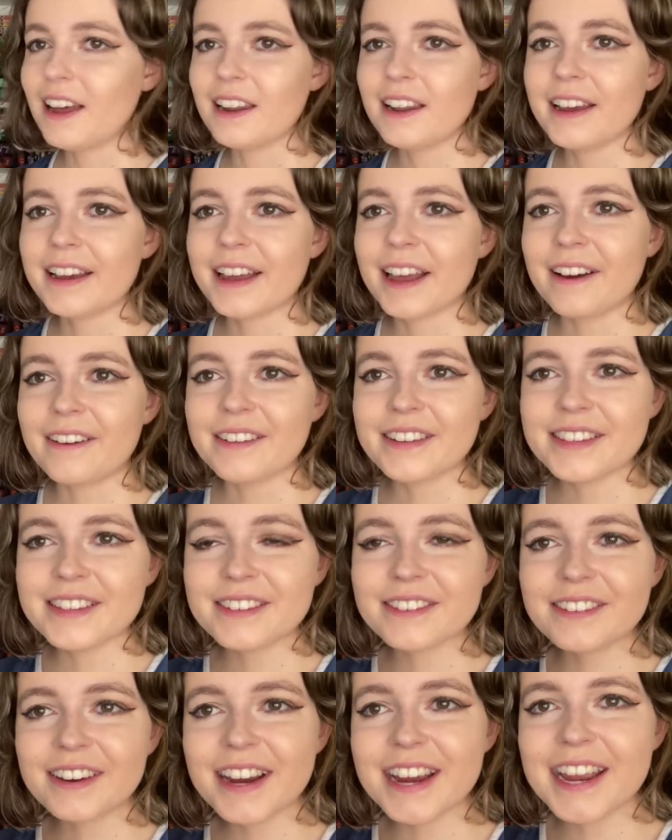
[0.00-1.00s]
like how it's
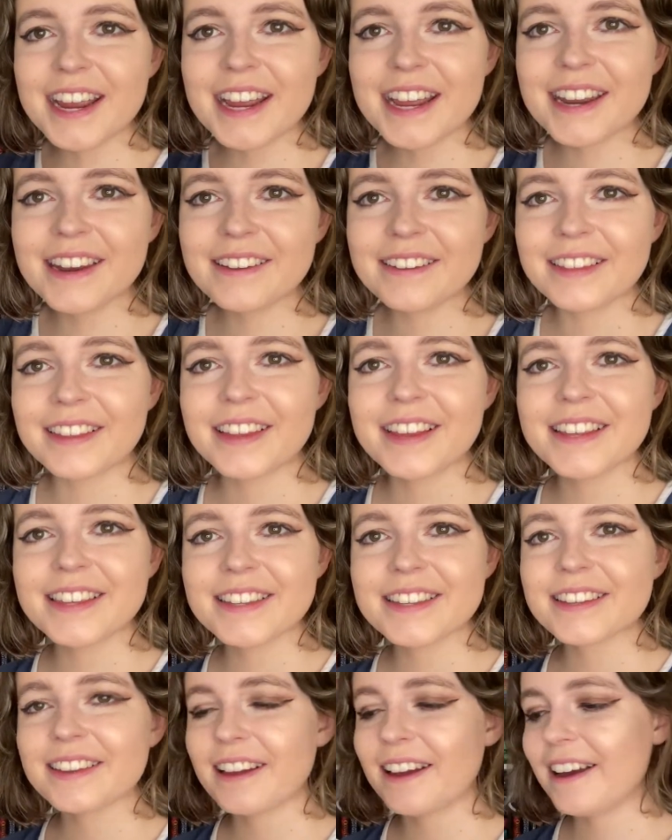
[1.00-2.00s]
green on the
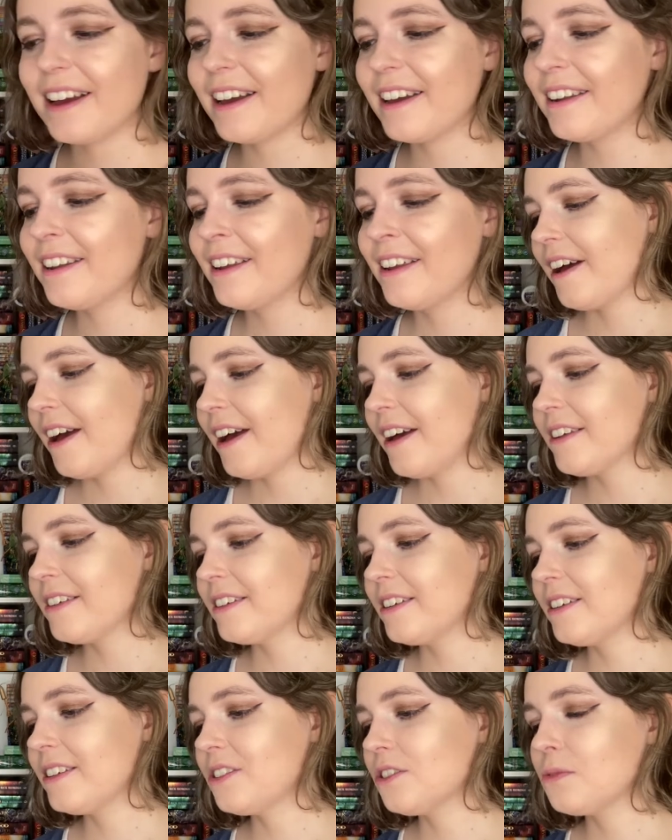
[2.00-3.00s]
inside and
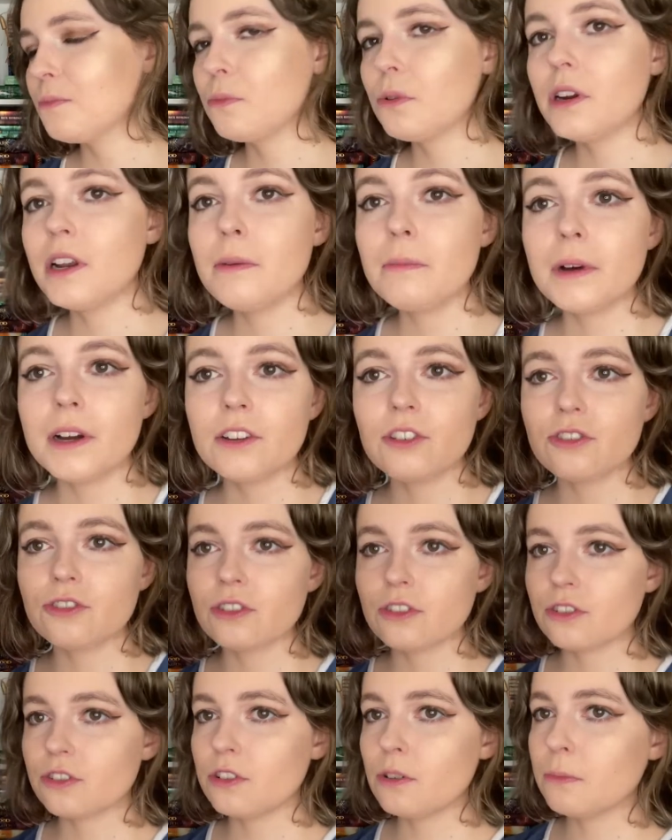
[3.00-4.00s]
it's pretty much
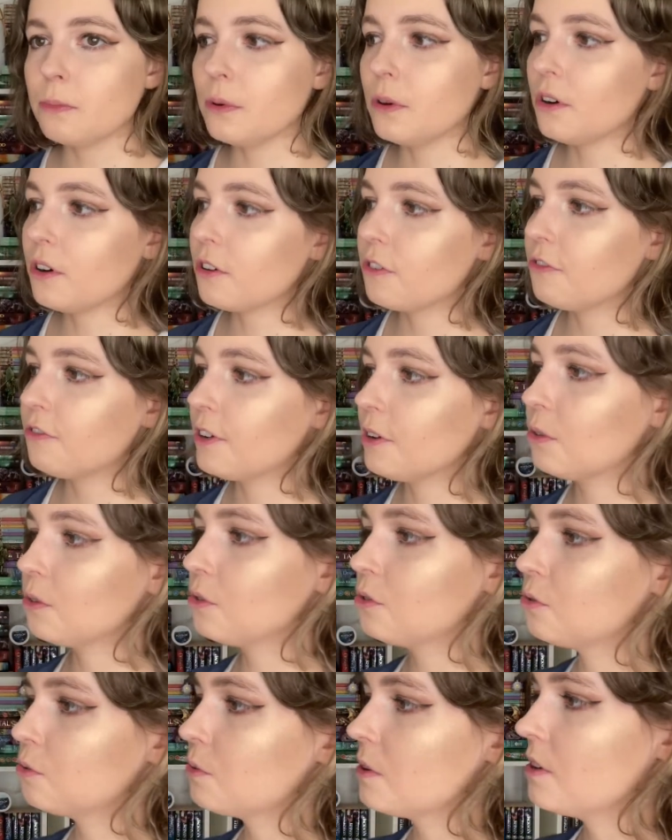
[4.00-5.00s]
just a book
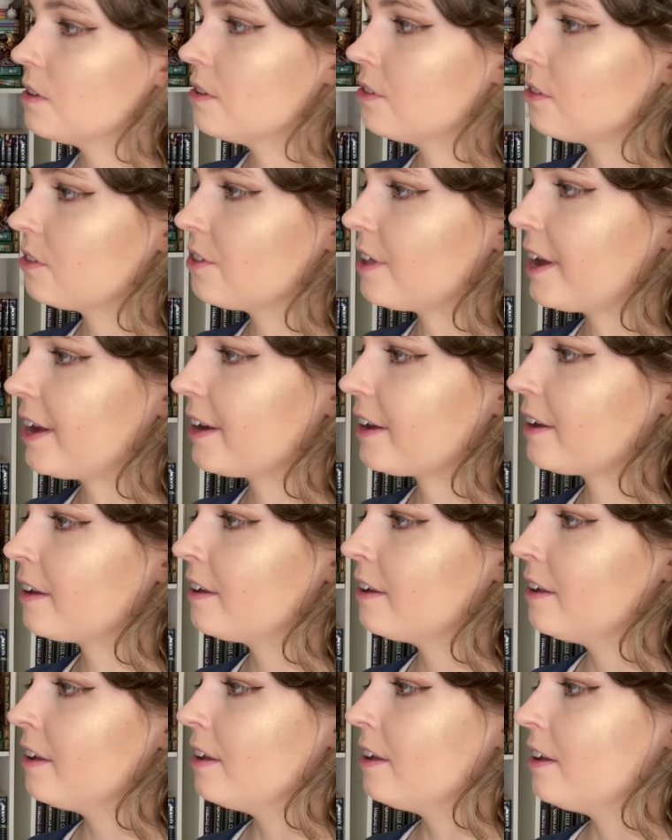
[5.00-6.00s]
filled with like
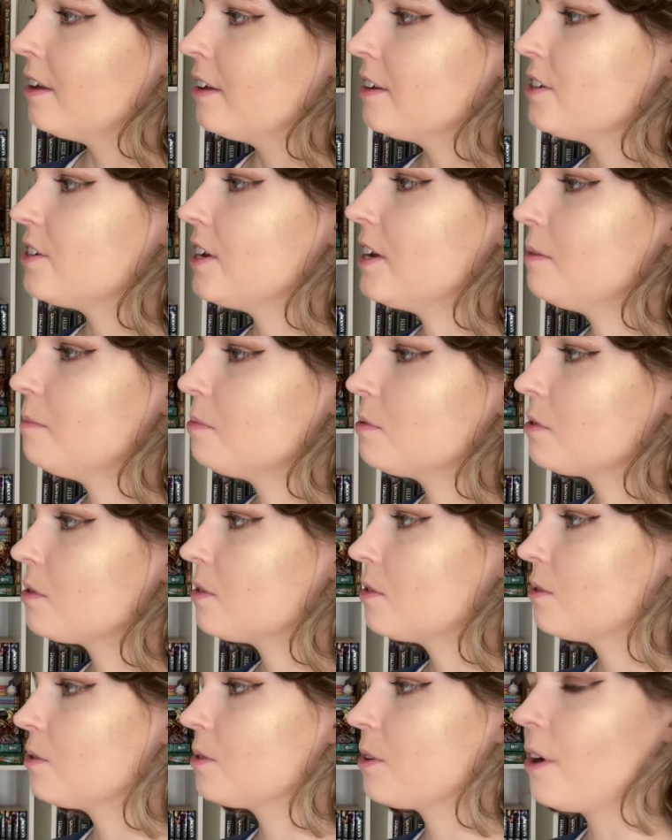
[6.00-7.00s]
tips
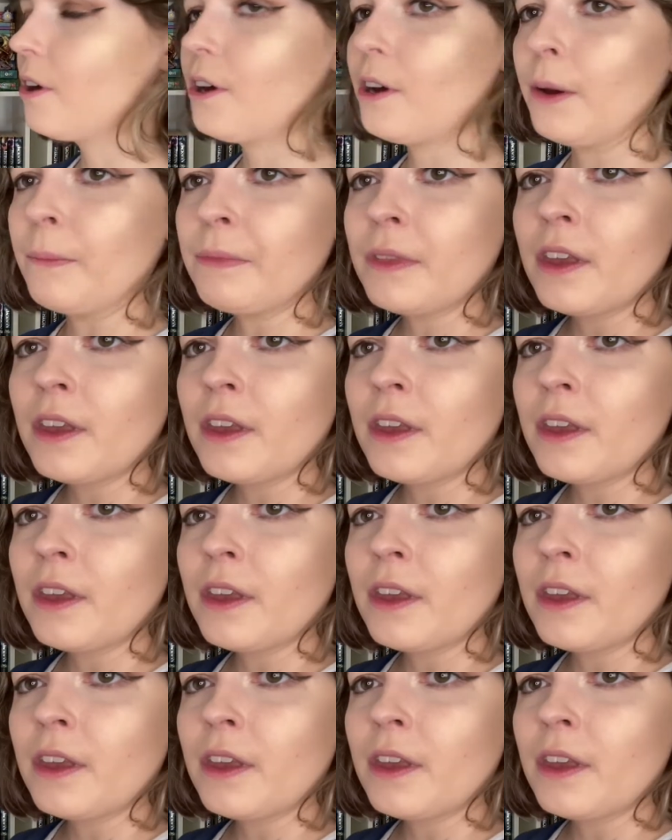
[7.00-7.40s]
so